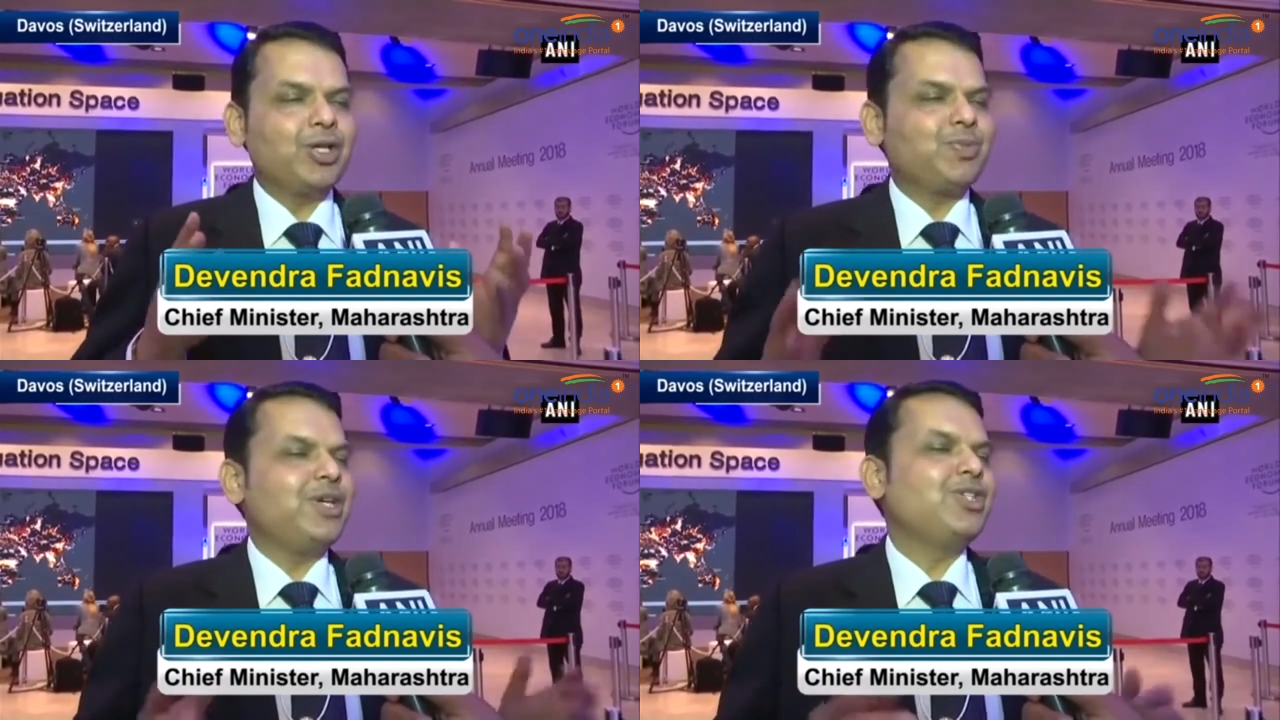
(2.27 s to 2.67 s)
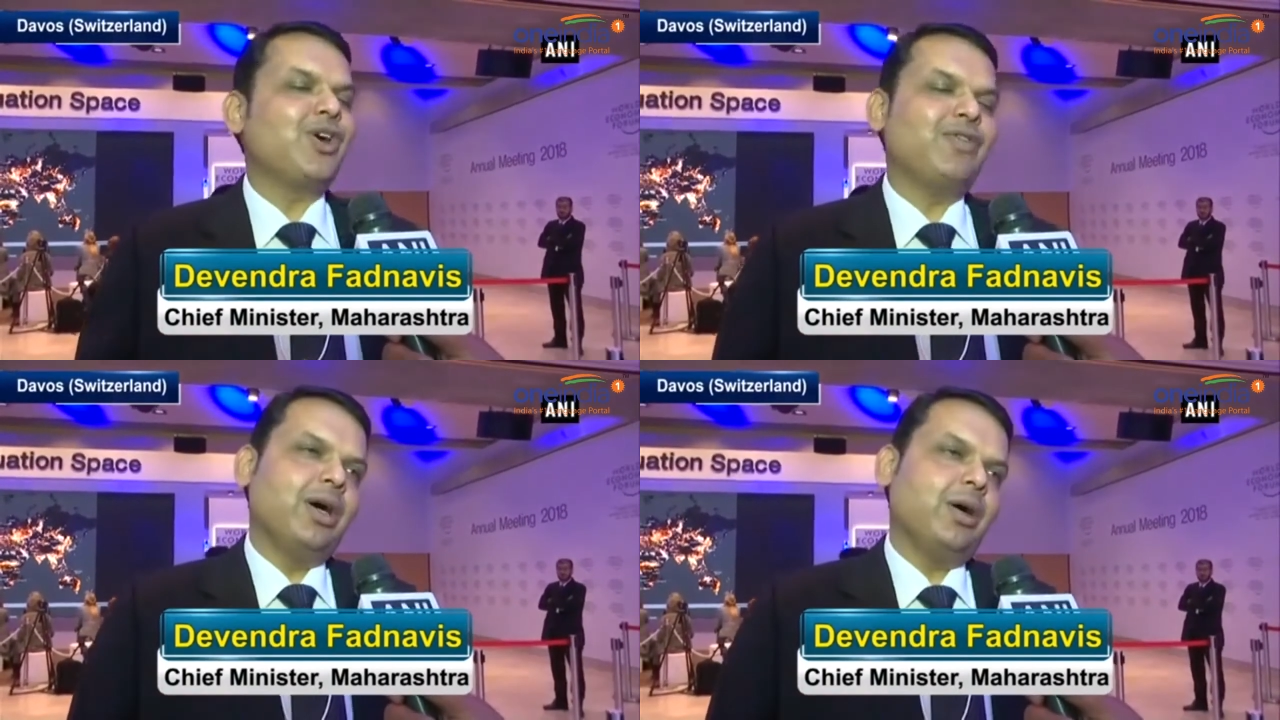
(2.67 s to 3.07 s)
a speech
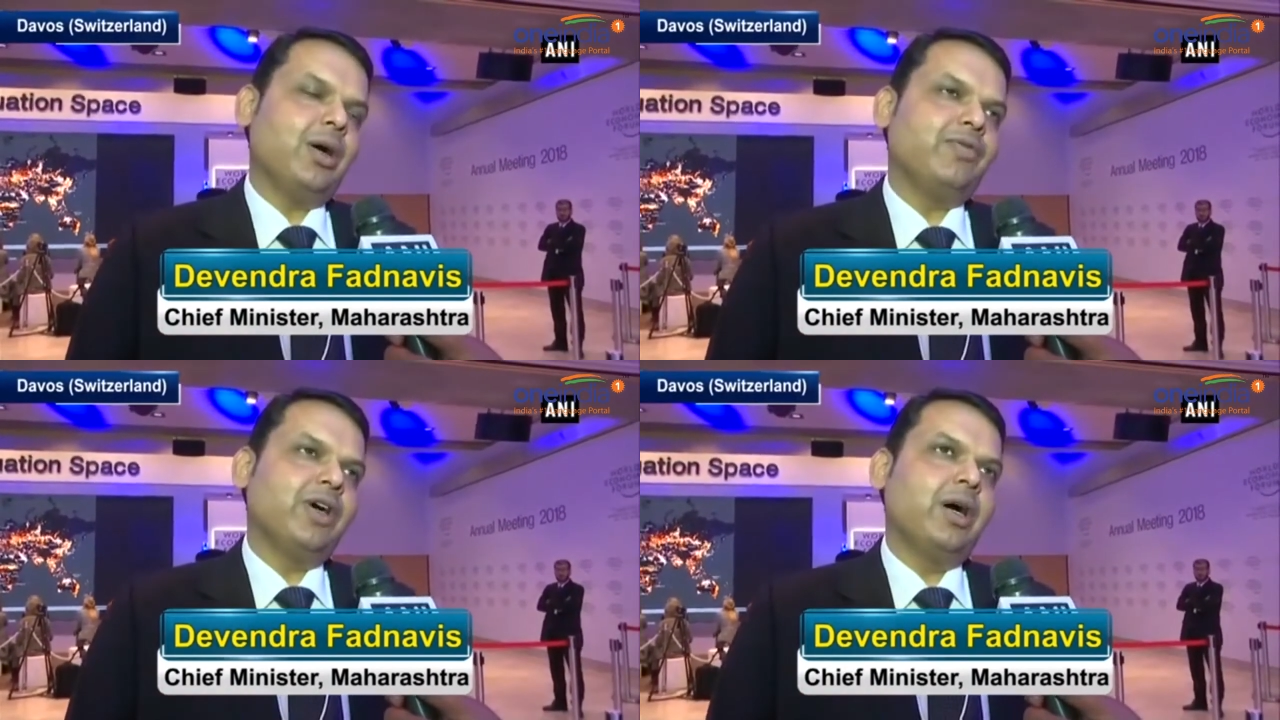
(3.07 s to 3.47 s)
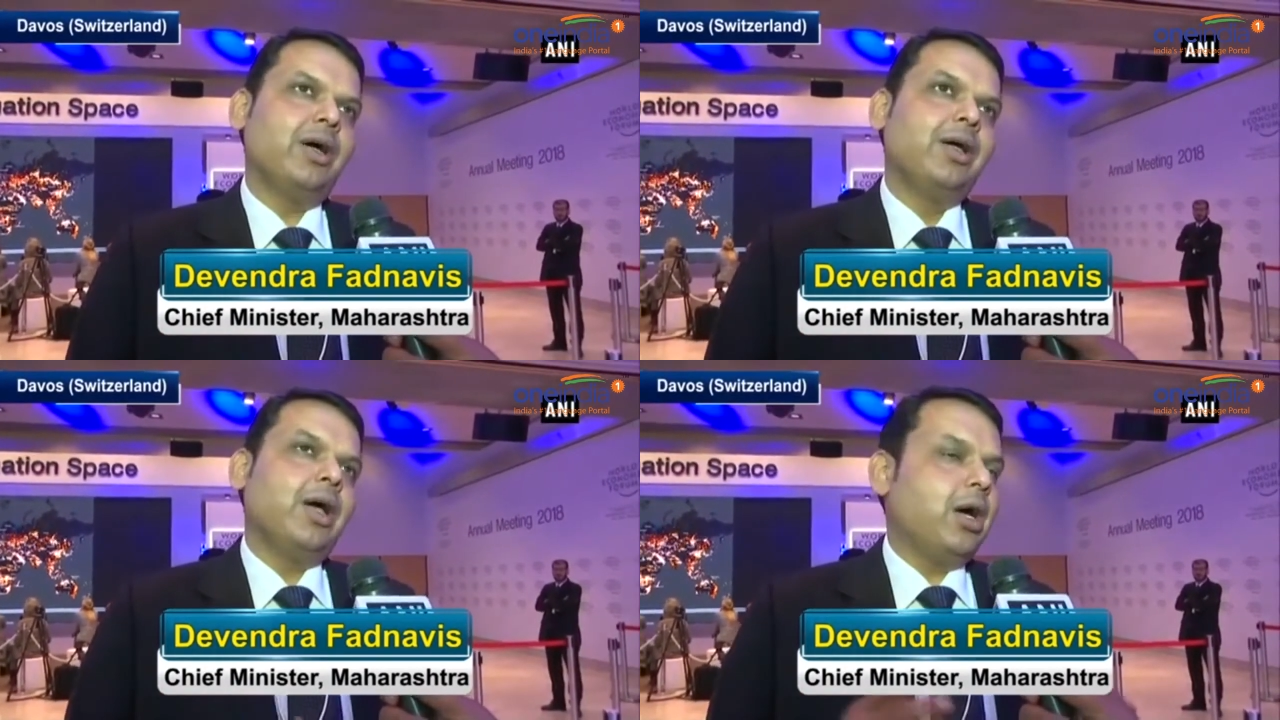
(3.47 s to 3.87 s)
of a of
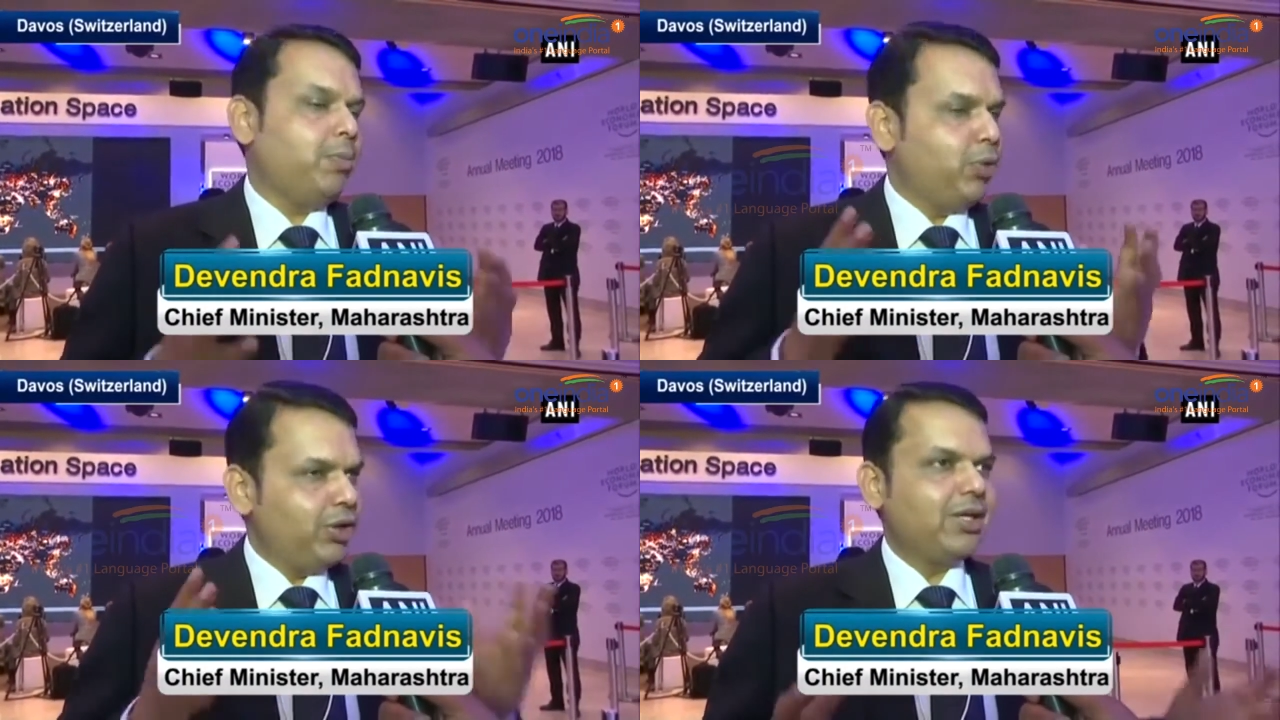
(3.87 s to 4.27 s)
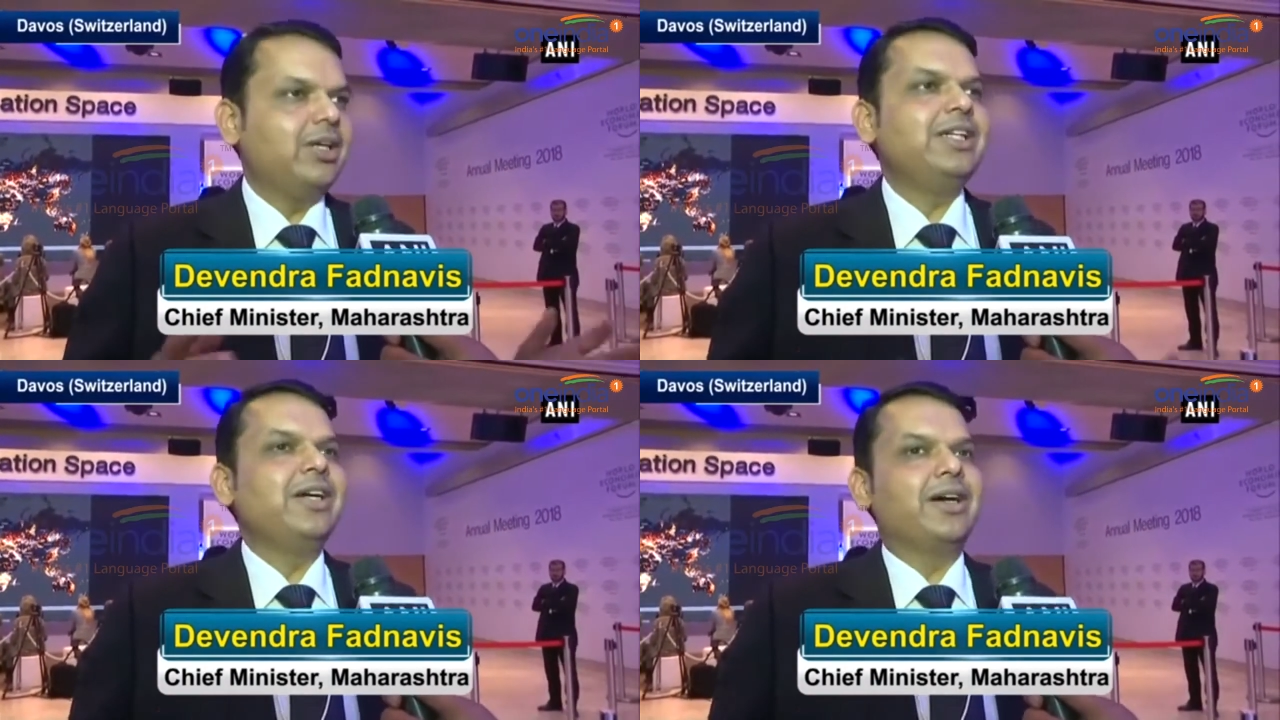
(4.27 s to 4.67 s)
a, uh,
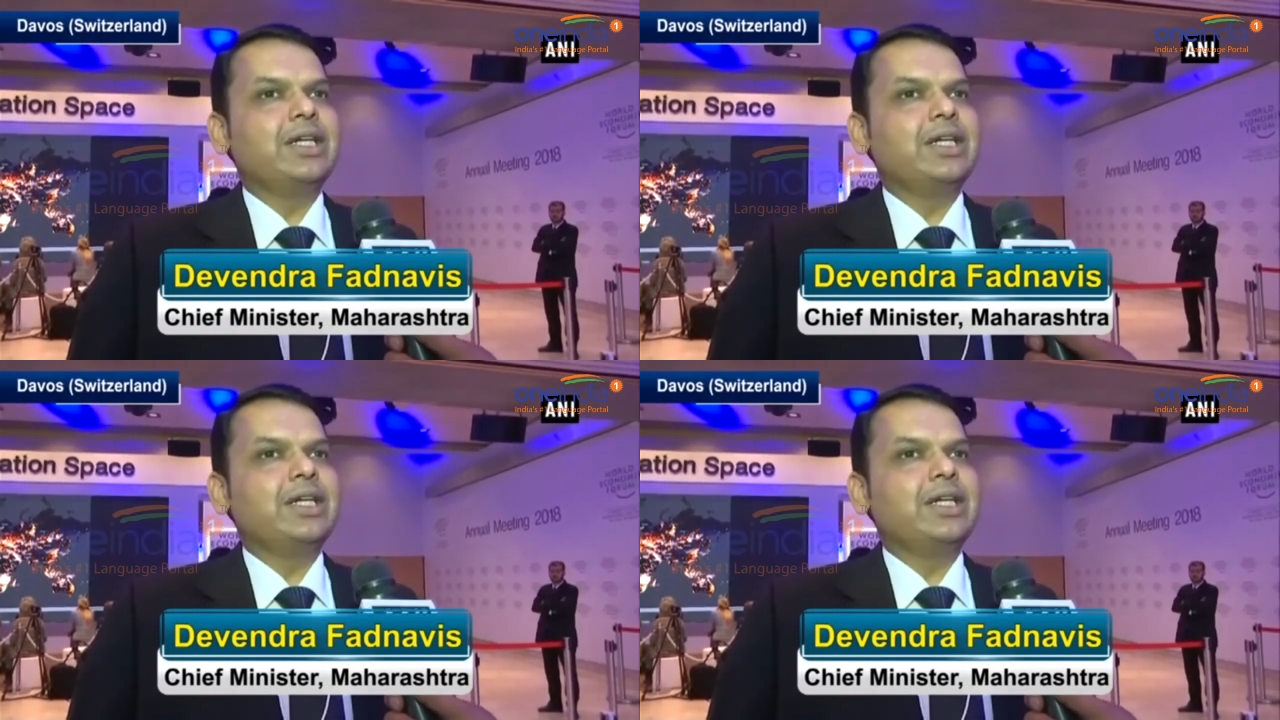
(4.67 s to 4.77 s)
political leader.